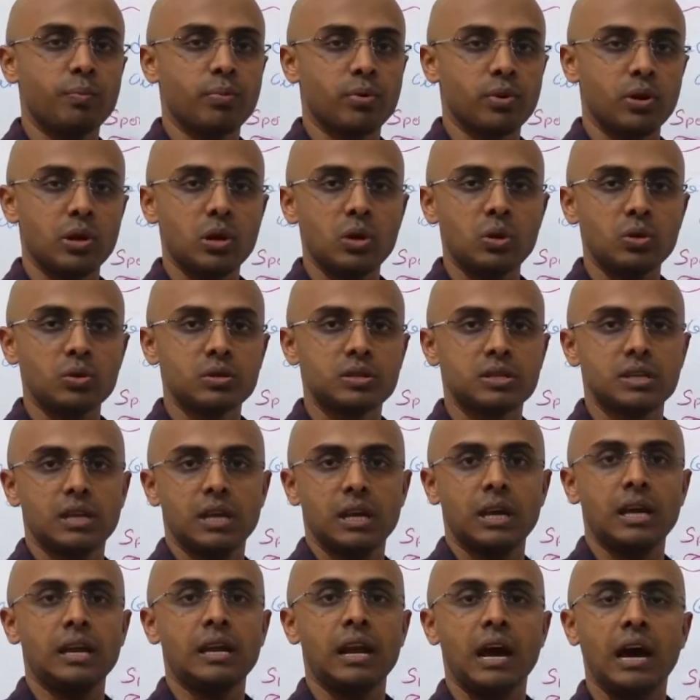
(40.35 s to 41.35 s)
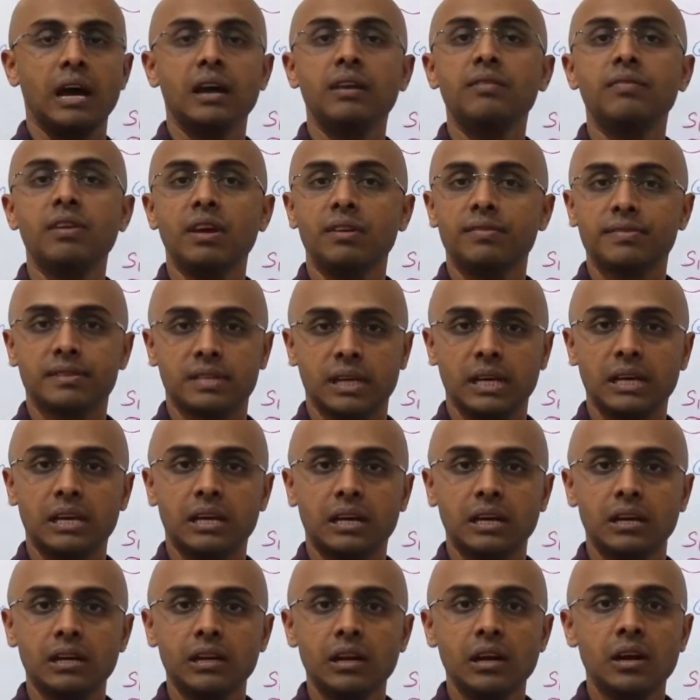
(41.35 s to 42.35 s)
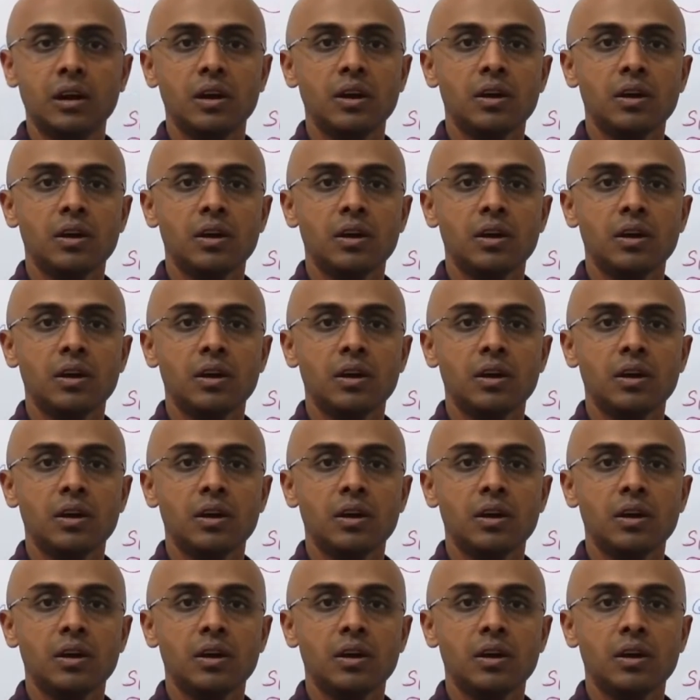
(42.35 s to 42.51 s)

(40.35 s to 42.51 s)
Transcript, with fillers: produce in IVF cycle,